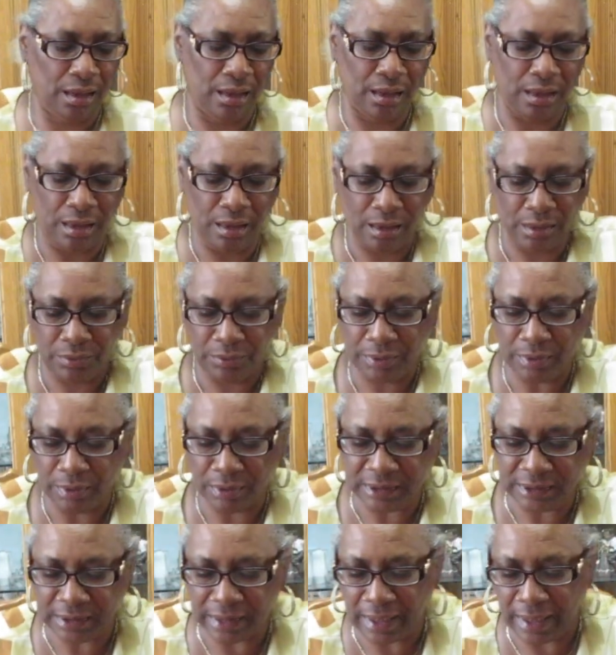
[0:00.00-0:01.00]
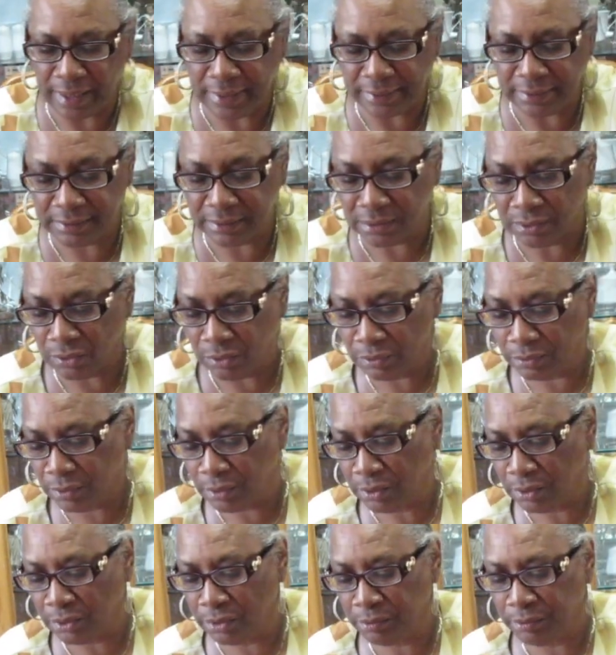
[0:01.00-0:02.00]
And we're going to slide this over
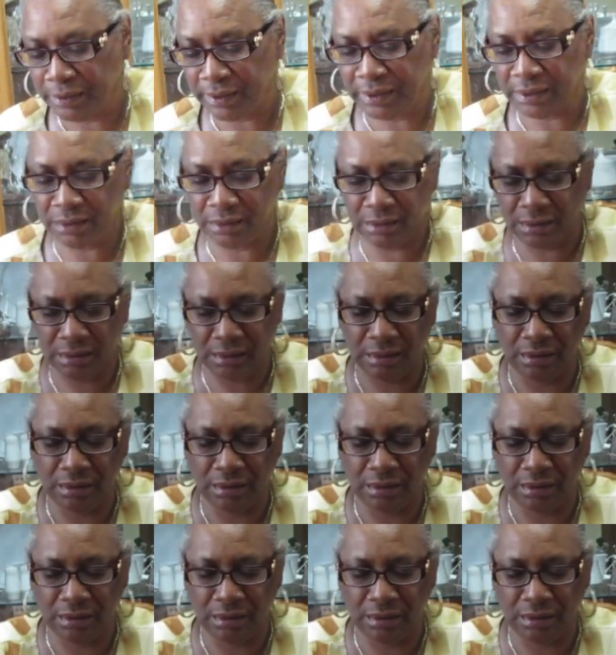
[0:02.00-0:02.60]
a little bit